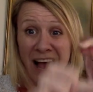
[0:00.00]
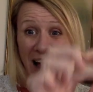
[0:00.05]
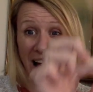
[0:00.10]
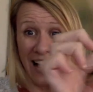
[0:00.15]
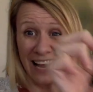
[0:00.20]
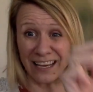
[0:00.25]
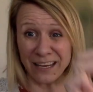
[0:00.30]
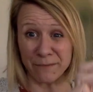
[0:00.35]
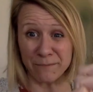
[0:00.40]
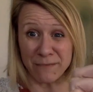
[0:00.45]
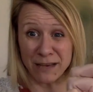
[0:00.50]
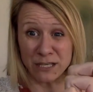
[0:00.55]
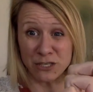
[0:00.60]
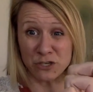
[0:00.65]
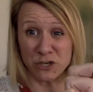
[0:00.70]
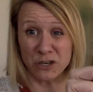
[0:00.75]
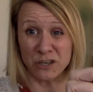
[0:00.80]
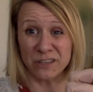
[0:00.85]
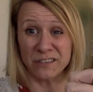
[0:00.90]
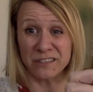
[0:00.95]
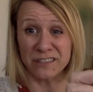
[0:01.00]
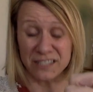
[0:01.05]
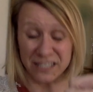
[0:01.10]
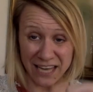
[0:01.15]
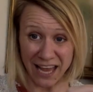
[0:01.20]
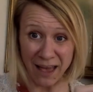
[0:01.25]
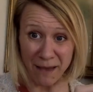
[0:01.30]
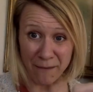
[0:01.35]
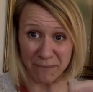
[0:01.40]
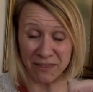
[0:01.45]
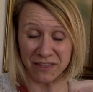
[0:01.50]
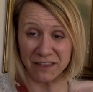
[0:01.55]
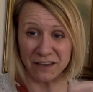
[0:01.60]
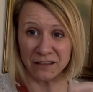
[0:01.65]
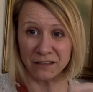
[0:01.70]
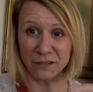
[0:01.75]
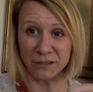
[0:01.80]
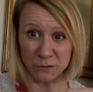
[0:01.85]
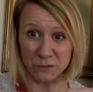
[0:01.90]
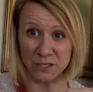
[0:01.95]
I can measure depth
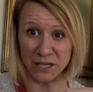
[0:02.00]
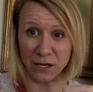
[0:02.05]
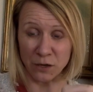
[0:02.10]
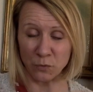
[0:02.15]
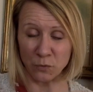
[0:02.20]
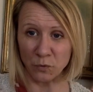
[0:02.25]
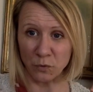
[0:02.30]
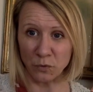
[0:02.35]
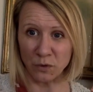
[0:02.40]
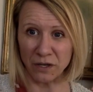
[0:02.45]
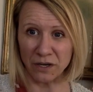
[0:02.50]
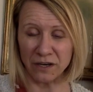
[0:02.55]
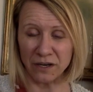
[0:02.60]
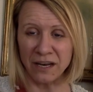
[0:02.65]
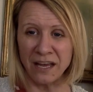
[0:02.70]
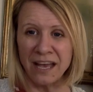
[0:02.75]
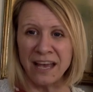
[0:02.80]
using a ruler.